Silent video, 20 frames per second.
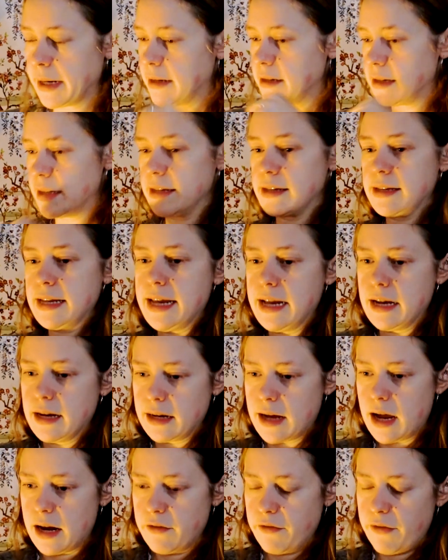into the sea and
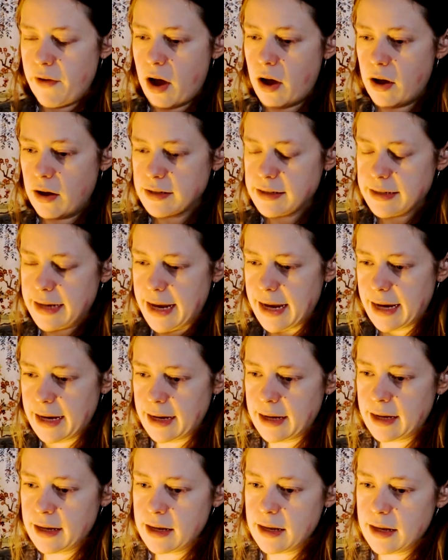kind of
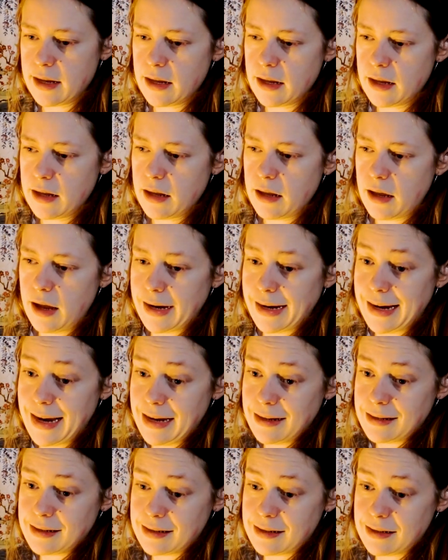asking, I
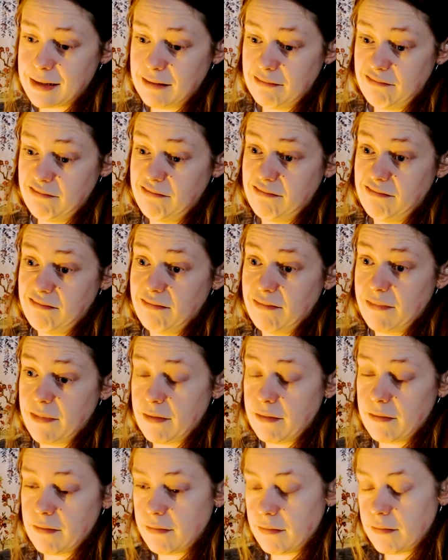guess,
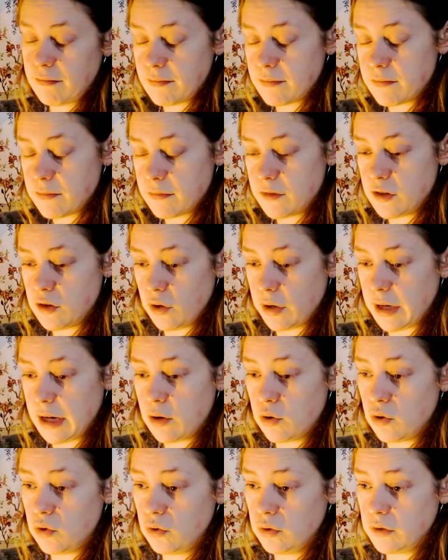
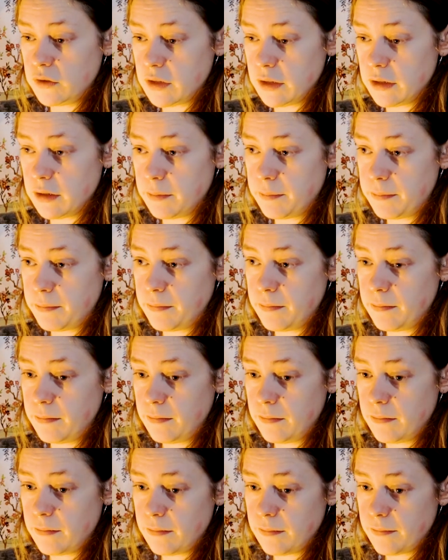Donegal to
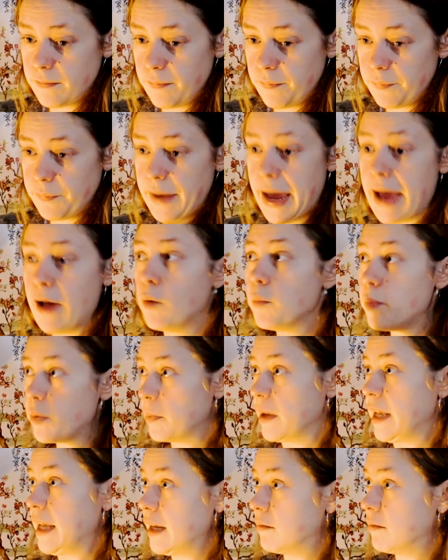help
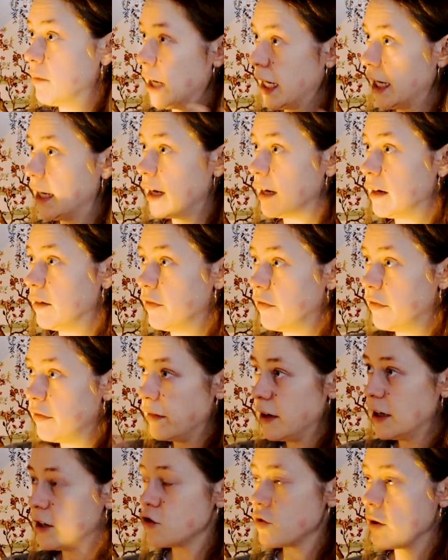me in my kind of
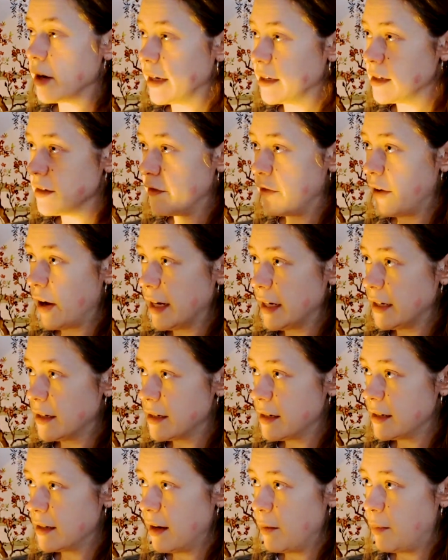trying to
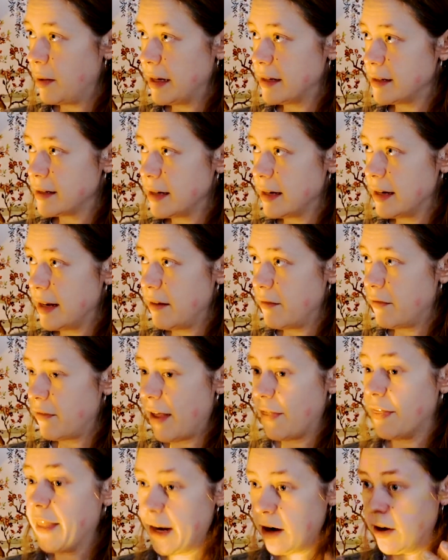find a place to live.
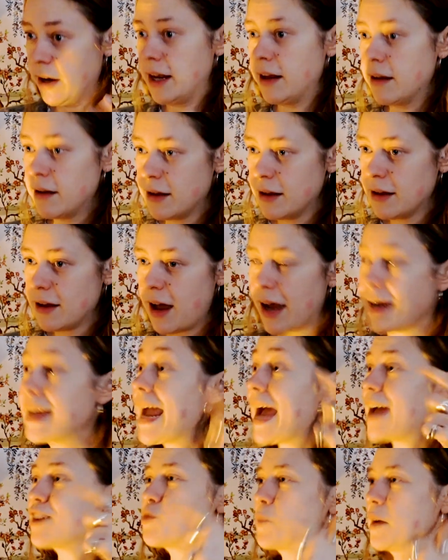And then I
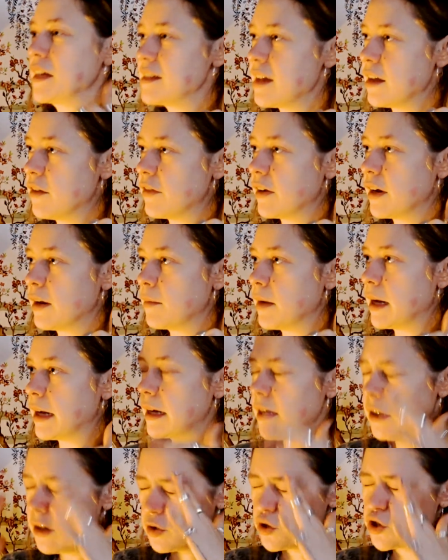catch myself and I'm like,
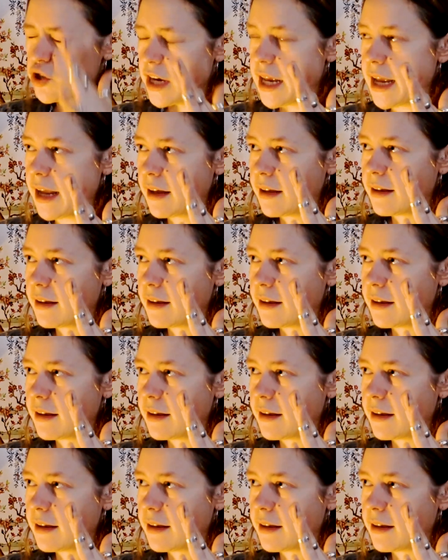oh shit,